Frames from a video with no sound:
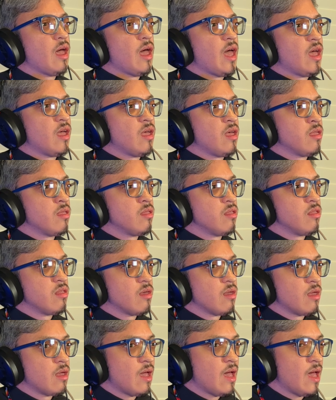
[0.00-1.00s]
and
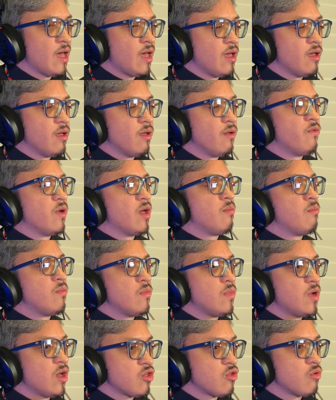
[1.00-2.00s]
have a
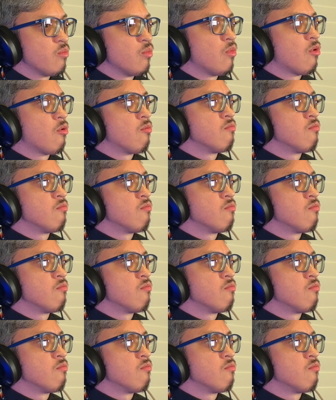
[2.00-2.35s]
much more